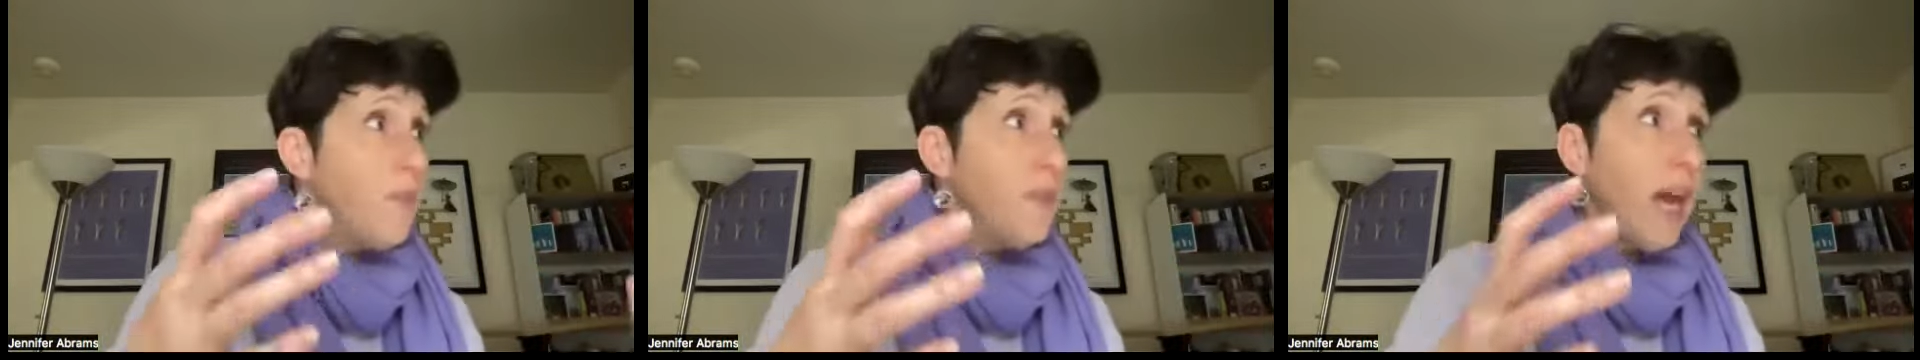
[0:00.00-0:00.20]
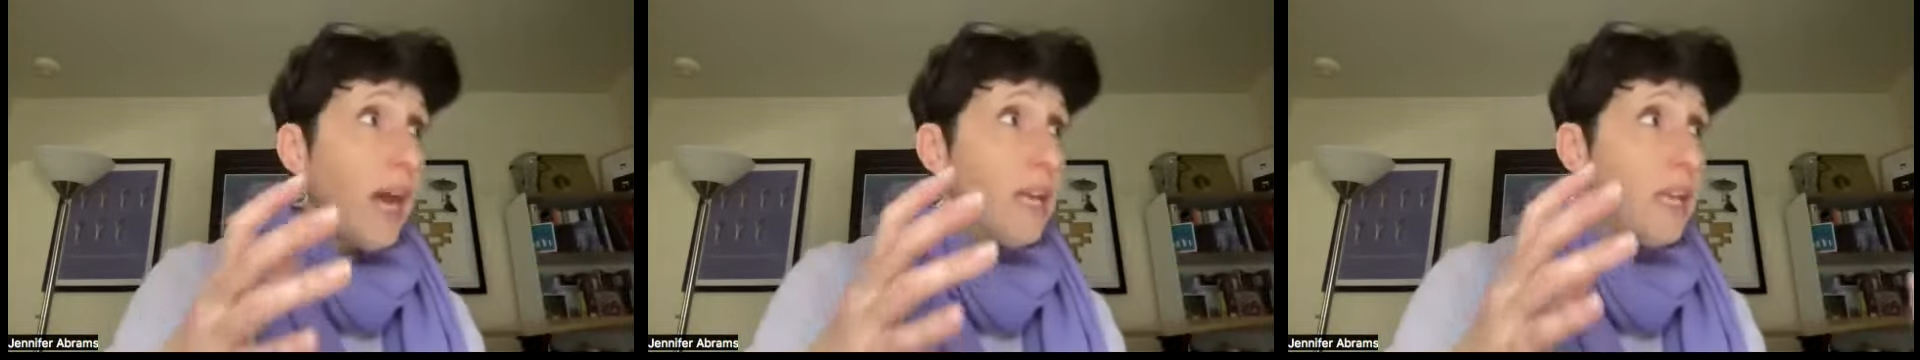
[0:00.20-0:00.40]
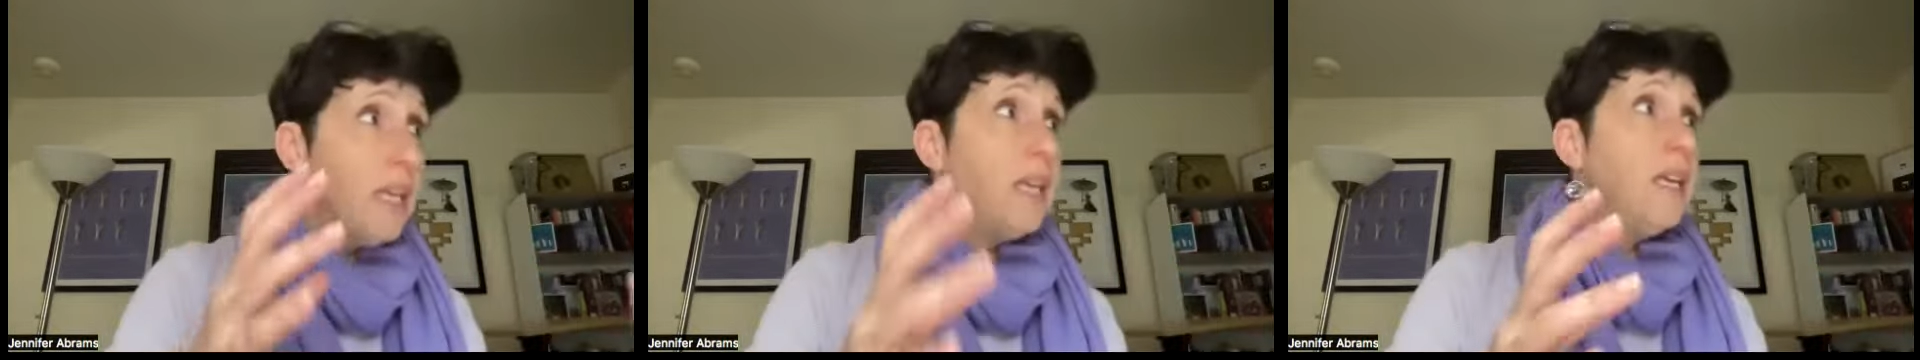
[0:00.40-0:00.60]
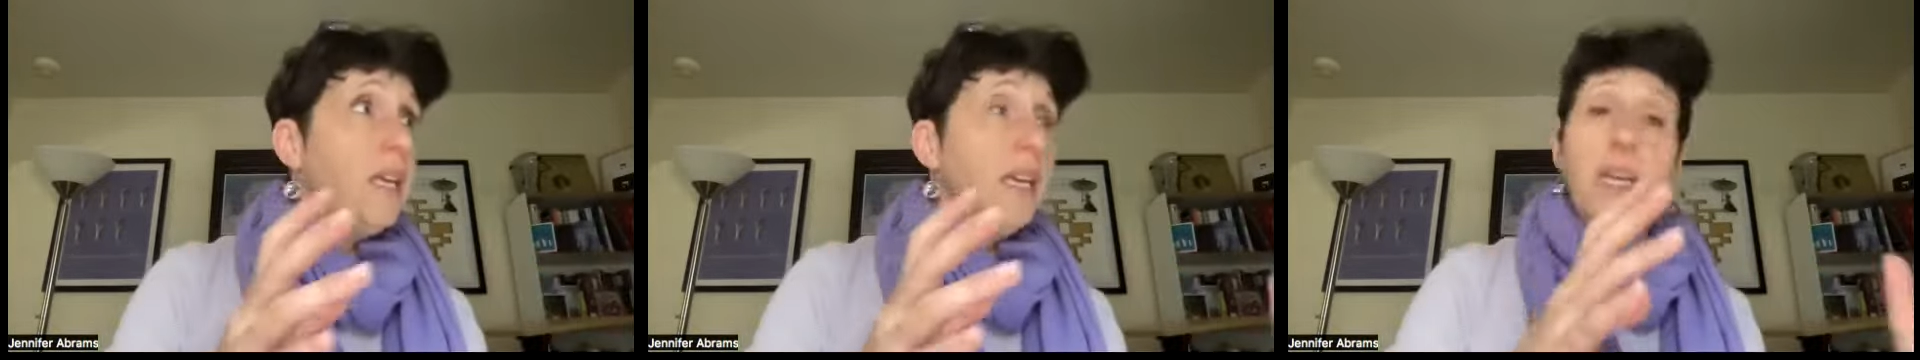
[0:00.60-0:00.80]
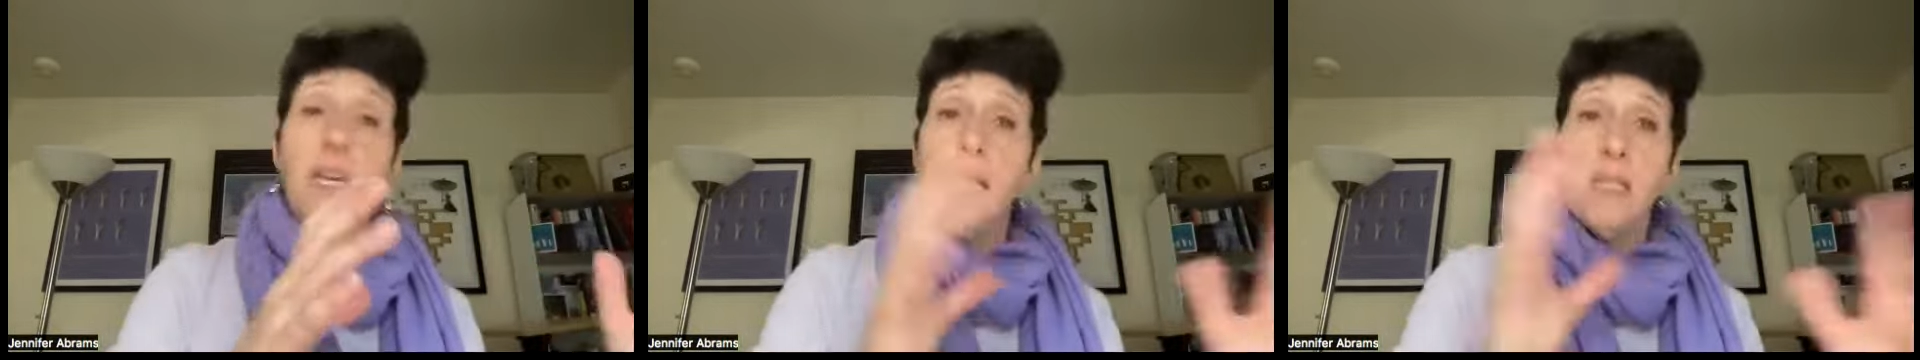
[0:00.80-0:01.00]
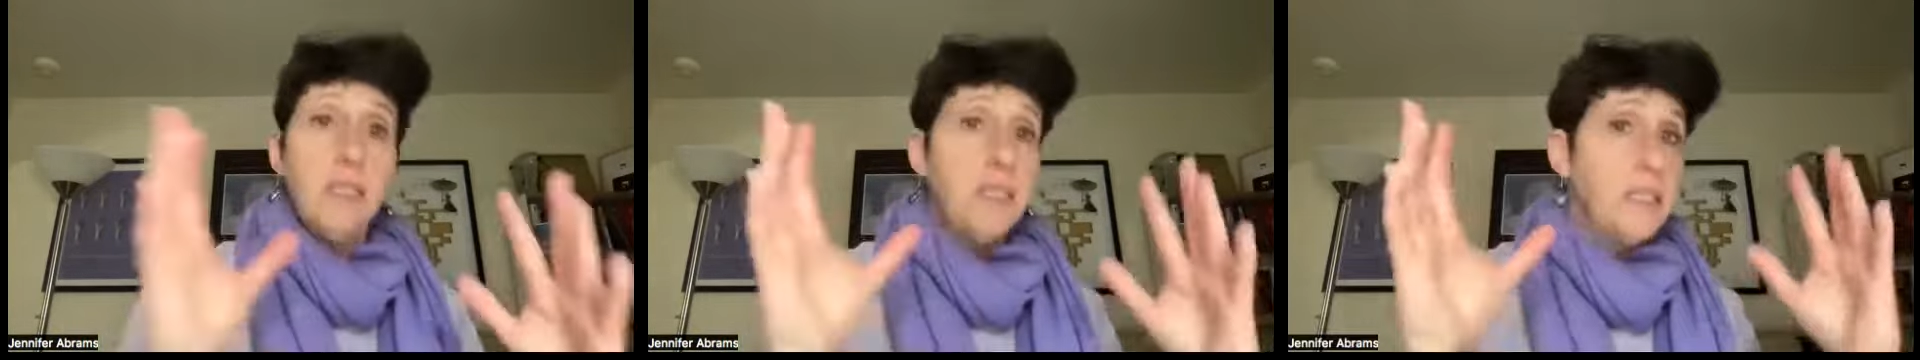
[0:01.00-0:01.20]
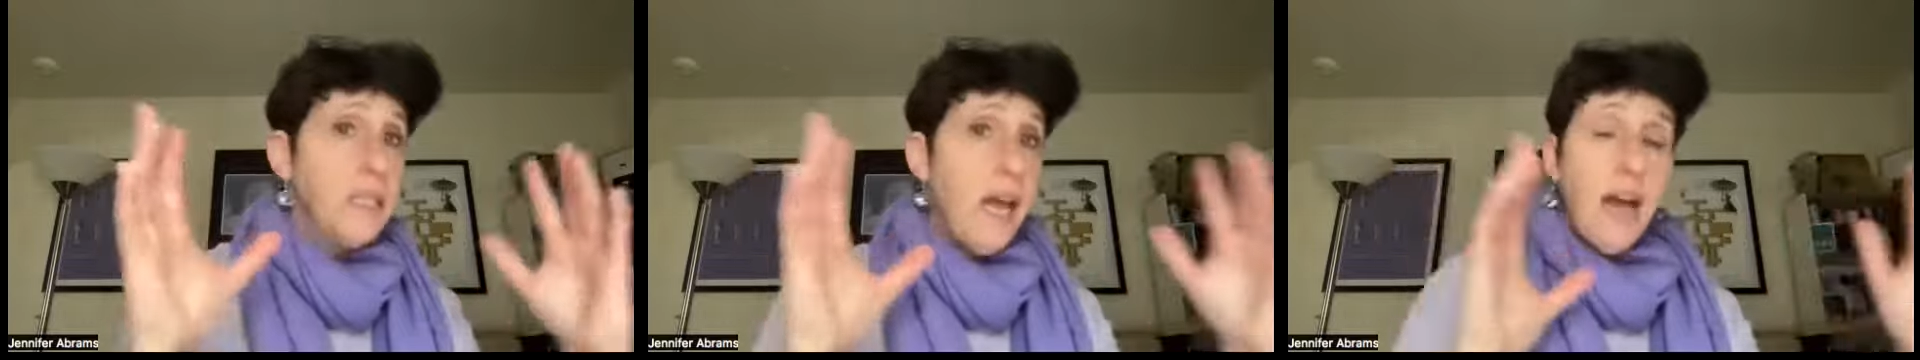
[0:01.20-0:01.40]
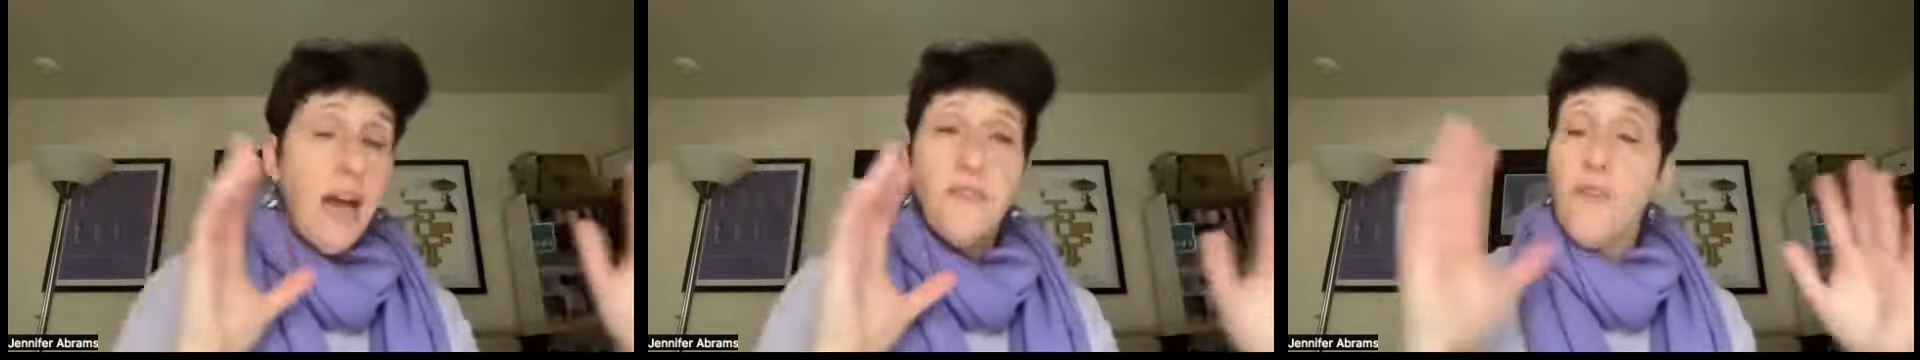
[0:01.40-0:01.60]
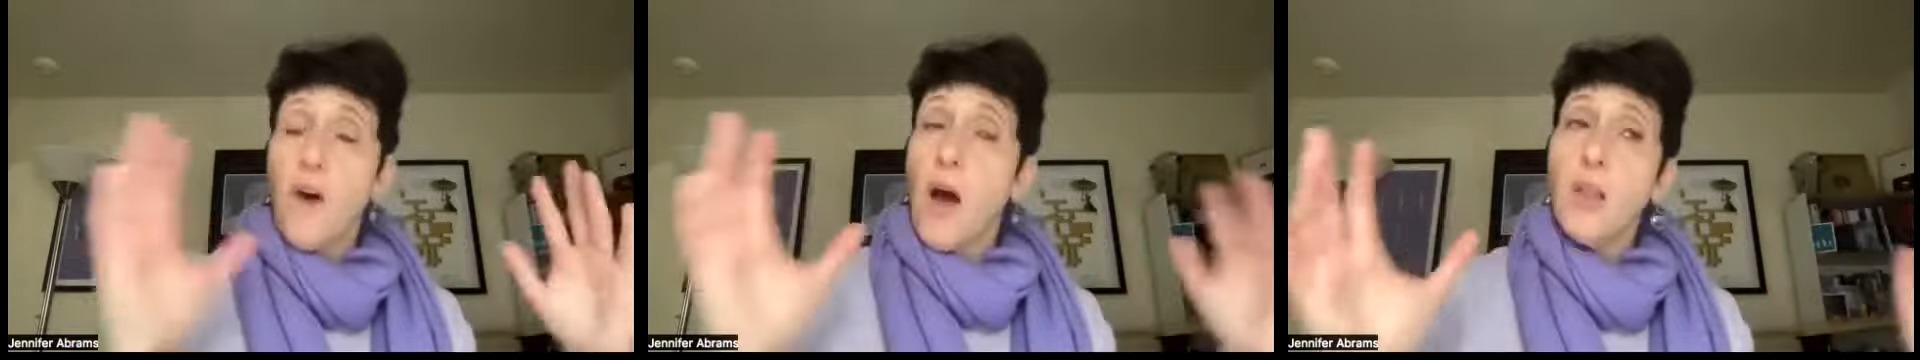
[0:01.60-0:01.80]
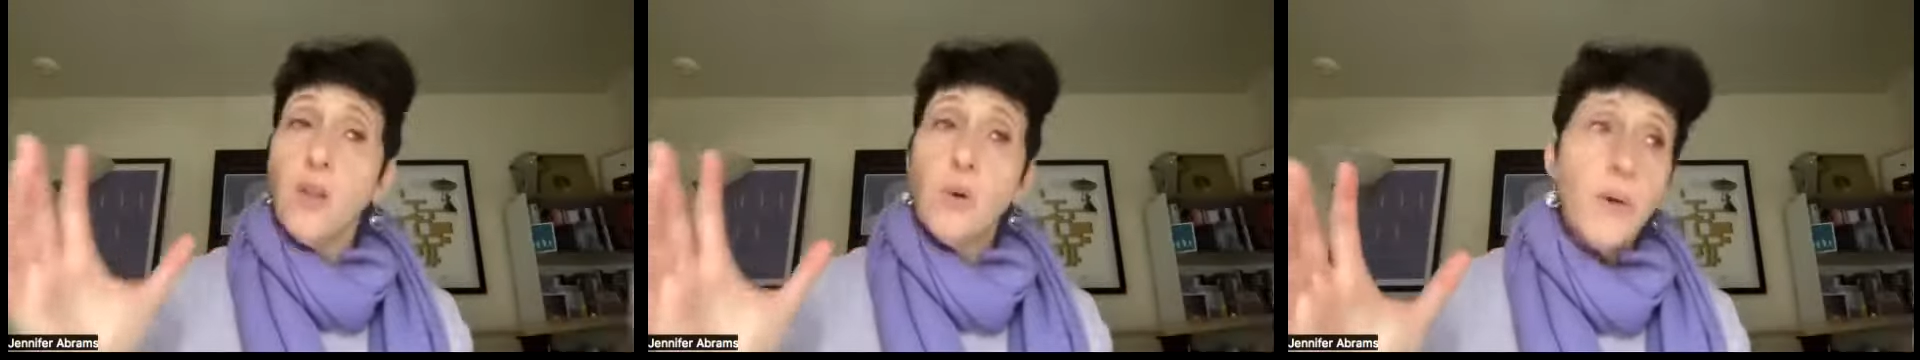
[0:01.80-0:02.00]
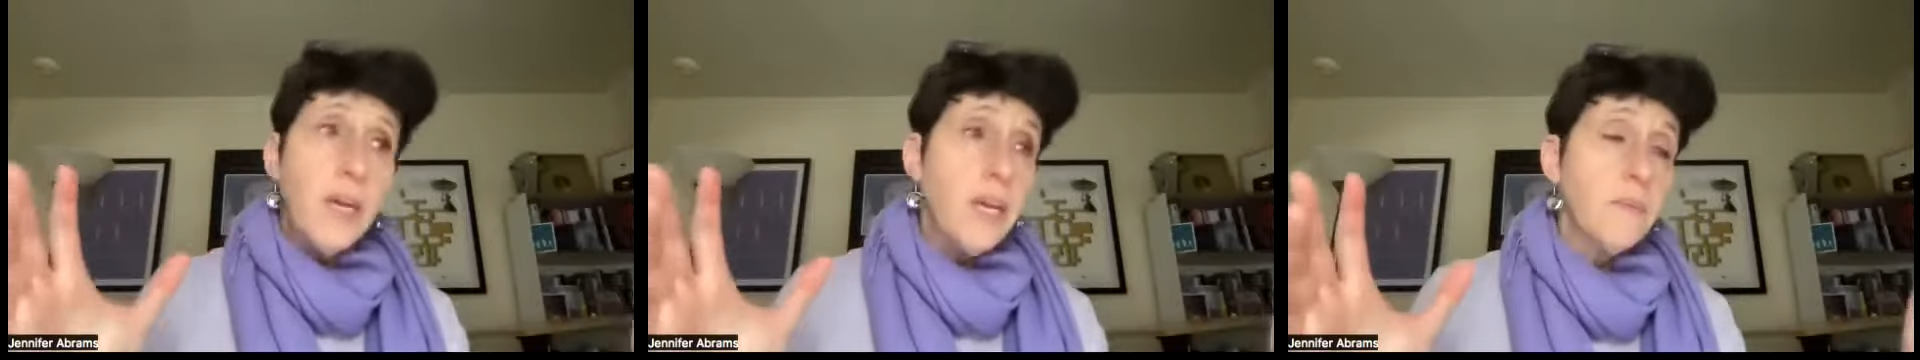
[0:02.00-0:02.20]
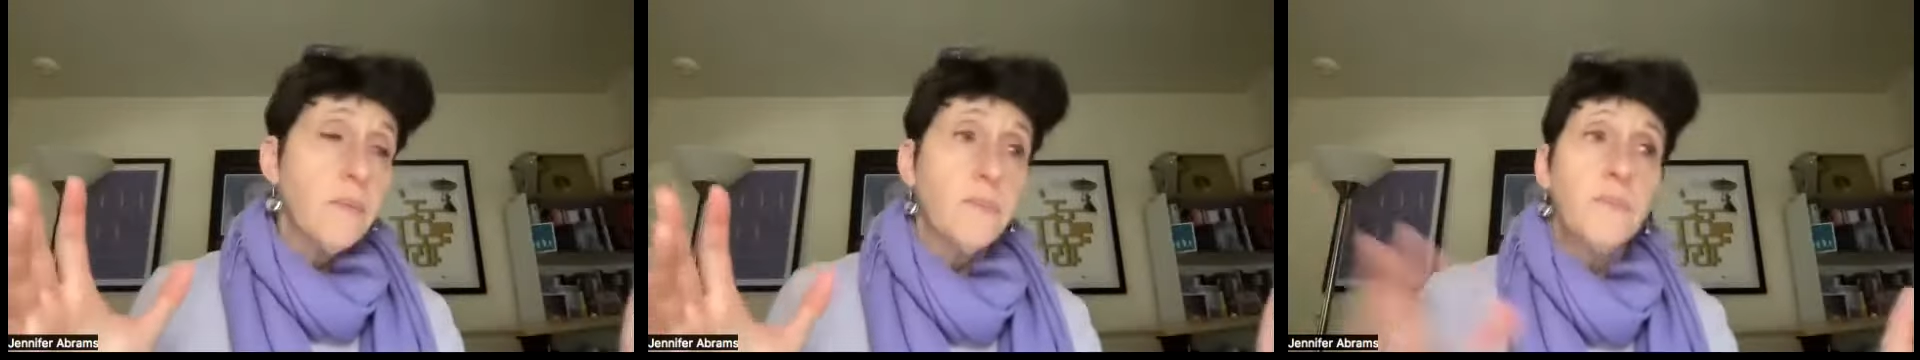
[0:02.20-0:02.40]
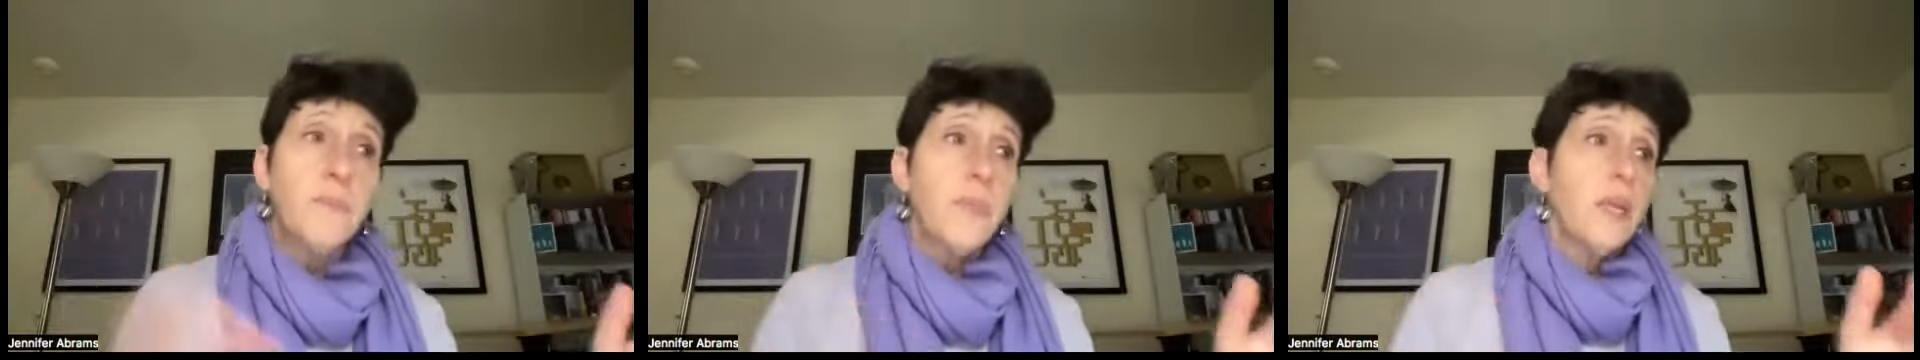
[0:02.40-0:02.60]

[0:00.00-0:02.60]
that it, it is, it's not following